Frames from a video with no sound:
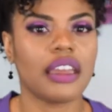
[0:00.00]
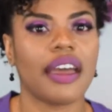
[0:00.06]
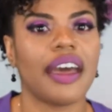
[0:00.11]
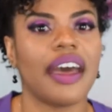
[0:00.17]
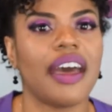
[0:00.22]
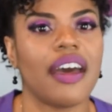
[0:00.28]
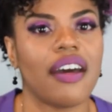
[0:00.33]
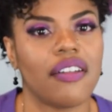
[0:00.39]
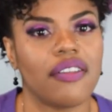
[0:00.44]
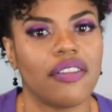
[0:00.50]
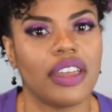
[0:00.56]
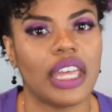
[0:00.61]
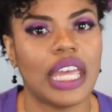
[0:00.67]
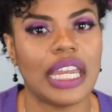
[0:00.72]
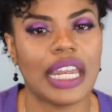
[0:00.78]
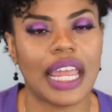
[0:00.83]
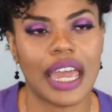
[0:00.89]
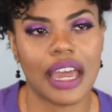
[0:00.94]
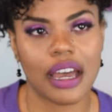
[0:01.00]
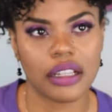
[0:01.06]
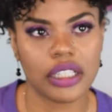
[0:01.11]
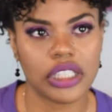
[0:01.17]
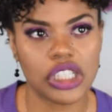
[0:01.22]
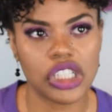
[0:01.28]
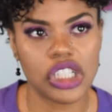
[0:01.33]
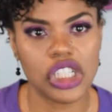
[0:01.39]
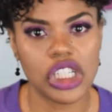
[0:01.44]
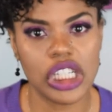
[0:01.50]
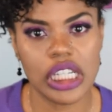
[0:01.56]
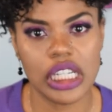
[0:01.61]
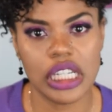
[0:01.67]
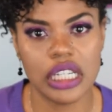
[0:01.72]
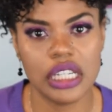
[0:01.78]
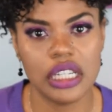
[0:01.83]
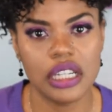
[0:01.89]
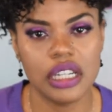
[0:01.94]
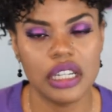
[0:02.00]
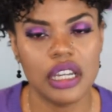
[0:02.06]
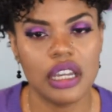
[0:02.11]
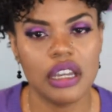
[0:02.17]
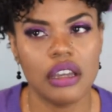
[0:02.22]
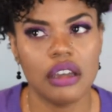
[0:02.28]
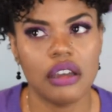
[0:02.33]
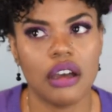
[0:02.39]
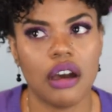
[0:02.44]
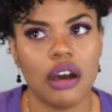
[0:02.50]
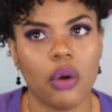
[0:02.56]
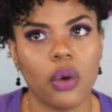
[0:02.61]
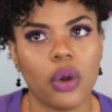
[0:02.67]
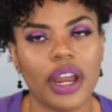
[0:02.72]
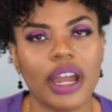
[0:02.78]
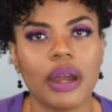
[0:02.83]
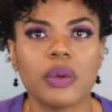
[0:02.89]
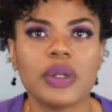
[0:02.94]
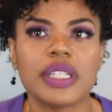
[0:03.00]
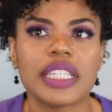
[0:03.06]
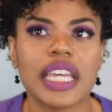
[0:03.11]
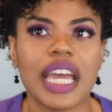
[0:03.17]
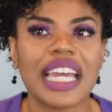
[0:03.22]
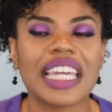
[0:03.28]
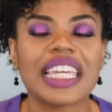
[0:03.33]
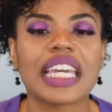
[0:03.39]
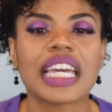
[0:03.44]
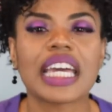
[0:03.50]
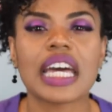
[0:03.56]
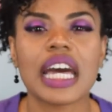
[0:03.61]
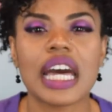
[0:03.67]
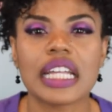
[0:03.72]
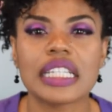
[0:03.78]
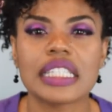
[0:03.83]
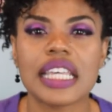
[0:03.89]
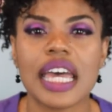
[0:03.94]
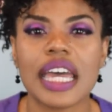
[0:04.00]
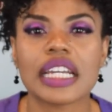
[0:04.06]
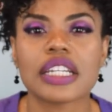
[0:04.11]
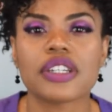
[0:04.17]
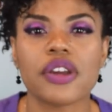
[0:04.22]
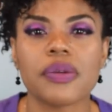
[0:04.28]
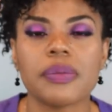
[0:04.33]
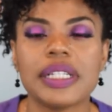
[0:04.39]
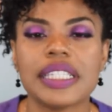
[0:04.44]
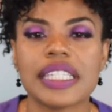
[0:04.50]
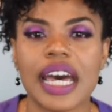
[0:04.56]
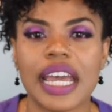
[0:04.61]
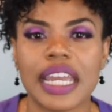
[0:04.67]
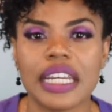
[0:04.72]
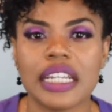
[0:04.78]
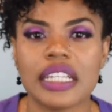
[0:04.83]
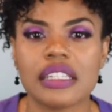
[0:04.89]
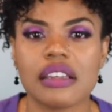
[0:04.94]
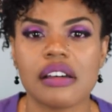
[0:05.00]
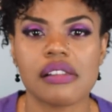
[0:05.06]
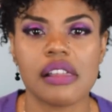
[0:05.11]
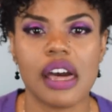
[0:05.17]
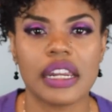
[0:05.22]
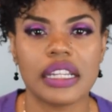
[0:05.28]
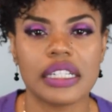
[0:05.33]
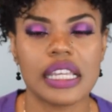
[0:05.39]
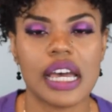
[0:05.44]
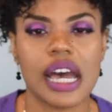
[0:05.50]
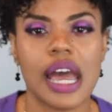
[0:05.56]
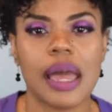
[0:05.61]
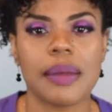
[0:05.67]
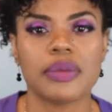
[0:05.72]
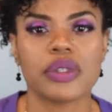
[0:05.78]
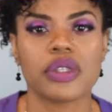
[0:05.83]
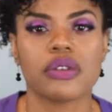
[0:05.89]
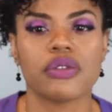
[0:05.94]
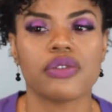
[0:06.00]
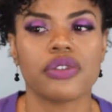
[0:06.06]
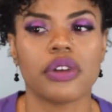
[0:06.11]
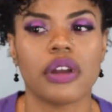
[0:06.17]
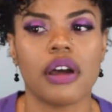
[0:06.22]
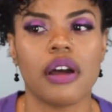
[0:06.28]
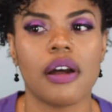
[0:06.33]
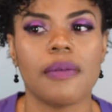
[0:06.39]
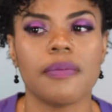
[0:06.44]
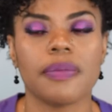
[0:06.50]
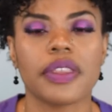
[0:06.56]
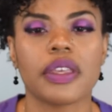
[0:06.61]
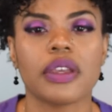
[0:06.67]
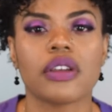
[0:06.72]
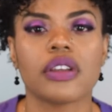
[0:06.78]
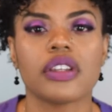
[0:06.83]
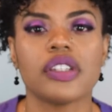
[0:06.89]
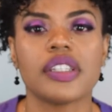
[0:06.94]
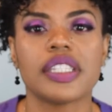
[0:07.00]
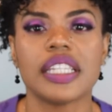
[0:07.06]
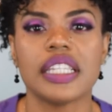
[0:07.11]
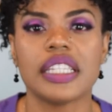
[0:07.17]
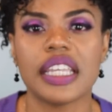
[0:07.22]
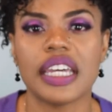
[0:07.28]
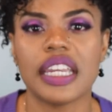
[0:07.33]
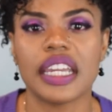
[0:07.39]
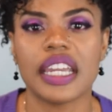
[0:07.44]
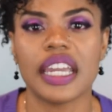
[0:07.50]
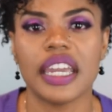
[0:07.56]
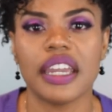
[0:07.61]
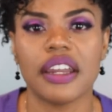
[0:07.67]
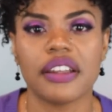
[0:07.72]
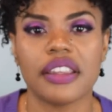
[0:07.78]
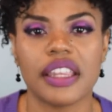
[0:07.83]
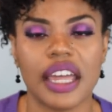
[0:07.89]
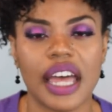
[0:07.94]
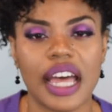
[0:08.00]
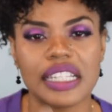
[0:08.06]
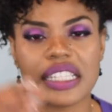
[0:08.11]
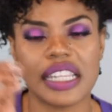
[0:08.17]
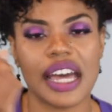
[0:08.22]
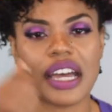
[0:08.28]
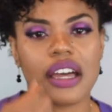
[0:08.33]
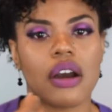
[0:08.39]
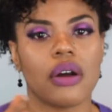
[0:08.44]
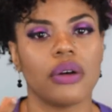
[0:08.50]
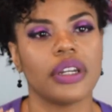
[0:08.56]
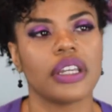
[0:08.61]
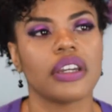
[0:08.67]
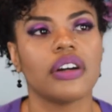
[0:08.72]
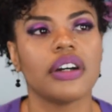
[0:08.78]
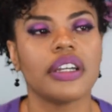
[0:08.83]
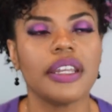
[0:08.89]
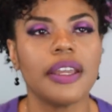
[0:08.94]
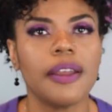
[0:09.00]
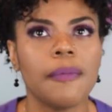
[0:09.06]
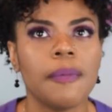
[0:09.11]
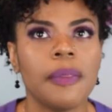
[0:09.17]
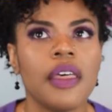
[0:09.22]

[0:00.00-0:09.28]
have an allergy, or I would say I get contact dermatitis a lot of times from synthetic hair that has that coating on it.